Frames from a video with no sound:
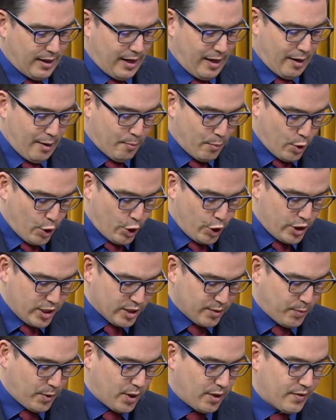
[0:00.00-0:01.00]
emerge as
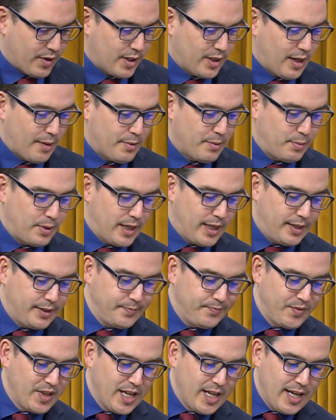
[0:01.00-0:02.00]
part of our climate plan.
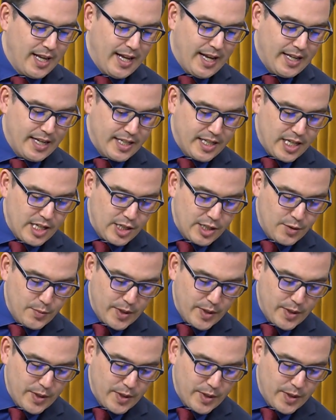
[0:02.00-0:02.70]
In addition,